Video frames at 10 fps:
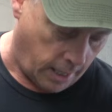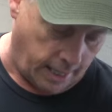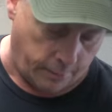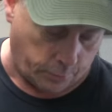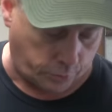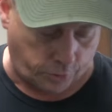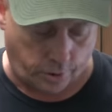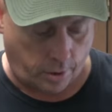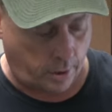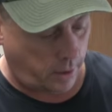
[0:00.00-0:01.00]
It
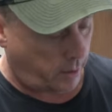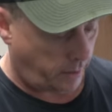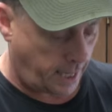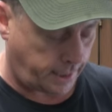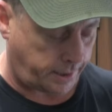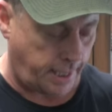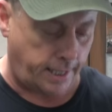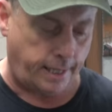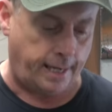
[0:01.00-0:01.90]
was, like I said,